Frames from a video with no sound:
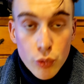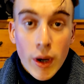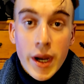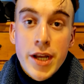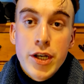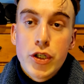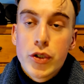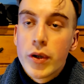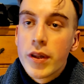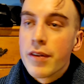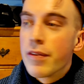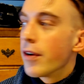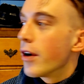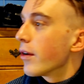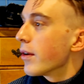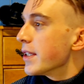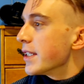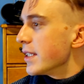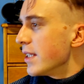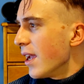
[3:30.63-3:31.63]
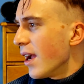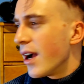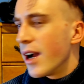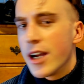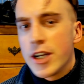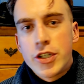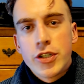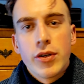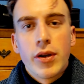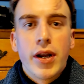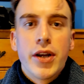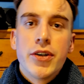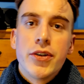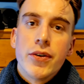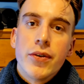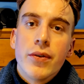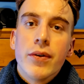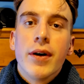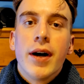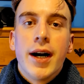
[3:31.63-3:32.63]
do I enjoy the fragrance? Yeah, sure, I
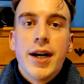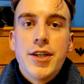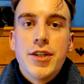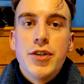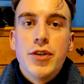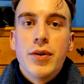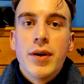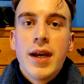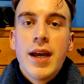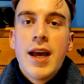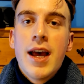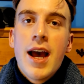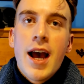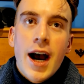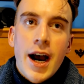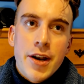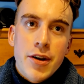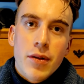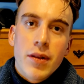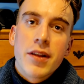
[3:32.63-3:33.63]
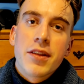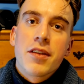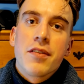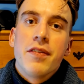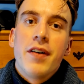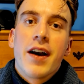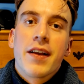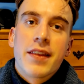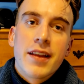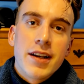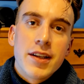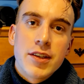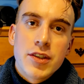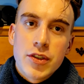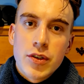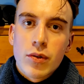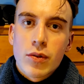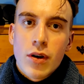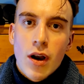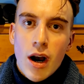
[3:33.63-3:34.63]
do. I do. I don't like the fact that
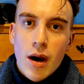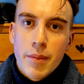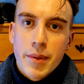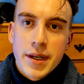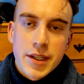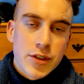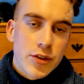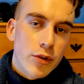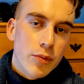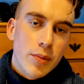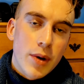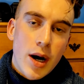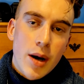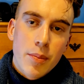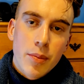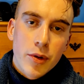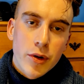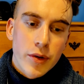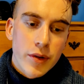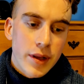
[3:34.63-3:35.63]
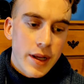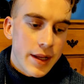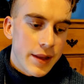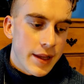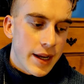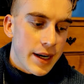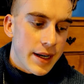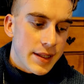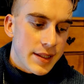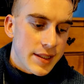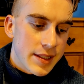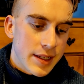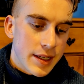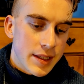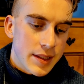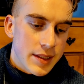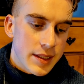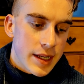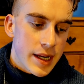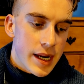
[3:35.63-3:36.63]
it's so common, so popular, that it's
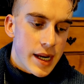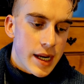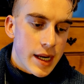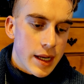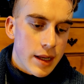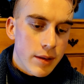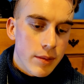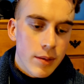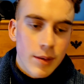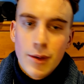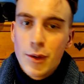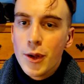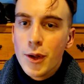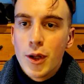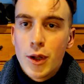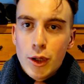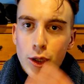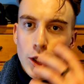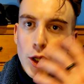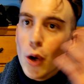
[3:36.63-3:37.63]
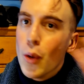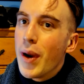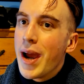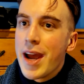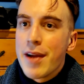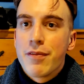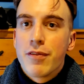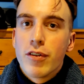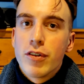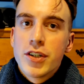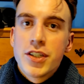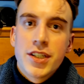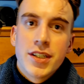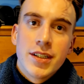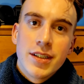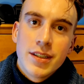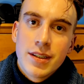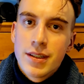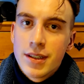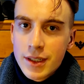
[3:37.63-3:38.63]
it's a low effort
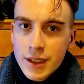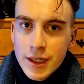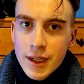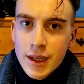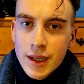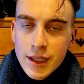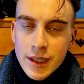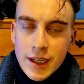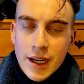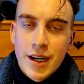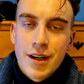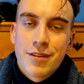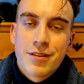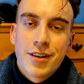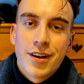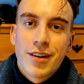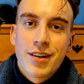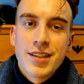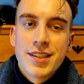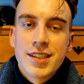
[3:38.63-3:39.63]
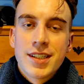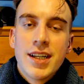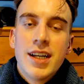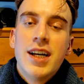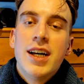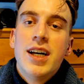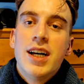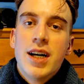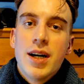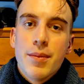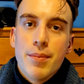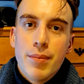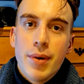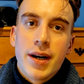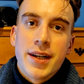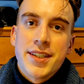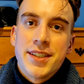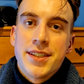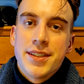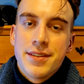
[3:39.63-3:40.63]
kind of fragrance.
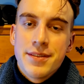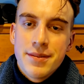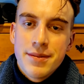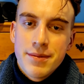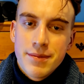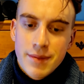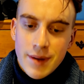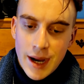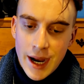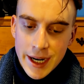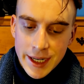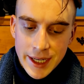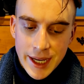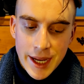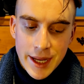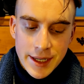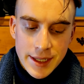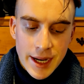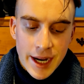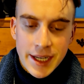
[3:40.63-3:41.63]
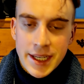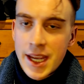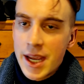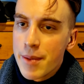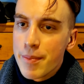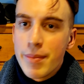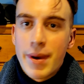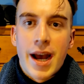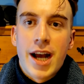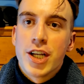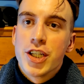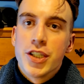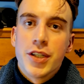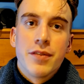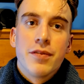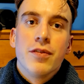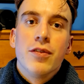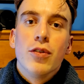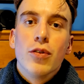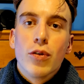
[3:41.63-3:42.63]
But I can't I can't bash
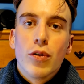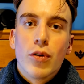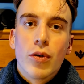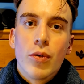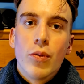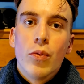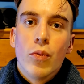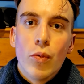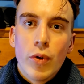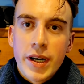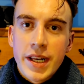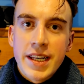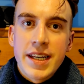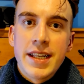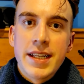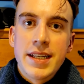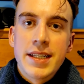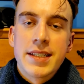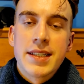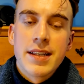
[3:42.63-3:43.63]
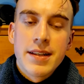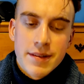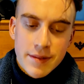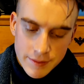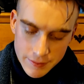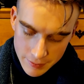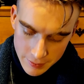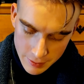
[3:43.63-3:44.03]
it for what it is, and